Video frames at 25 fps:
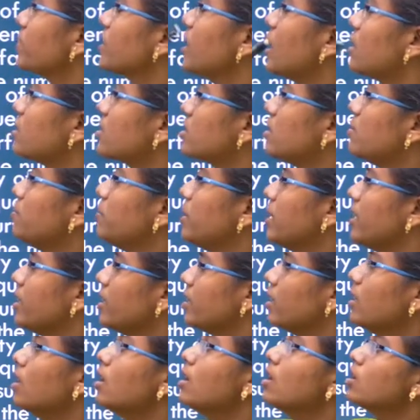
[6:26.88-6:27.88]
That's the
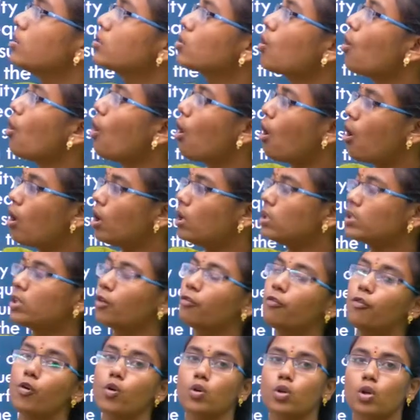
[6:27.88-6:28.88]
meaning. So all the
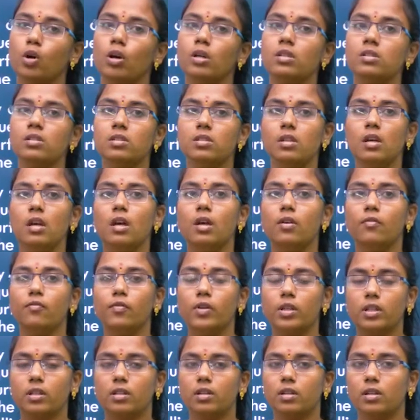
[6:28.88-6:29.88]
photons
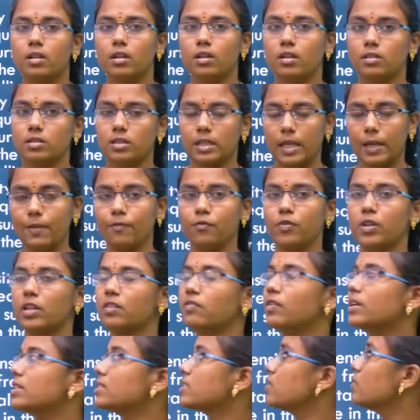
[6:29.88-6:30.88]
with the same
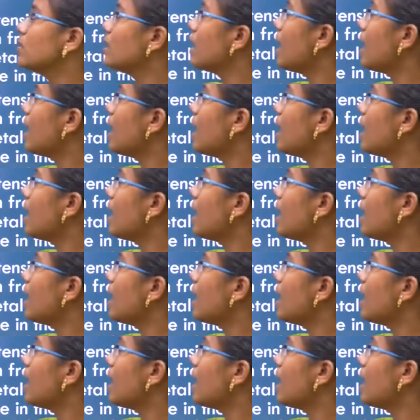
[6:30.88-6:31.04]
frequency will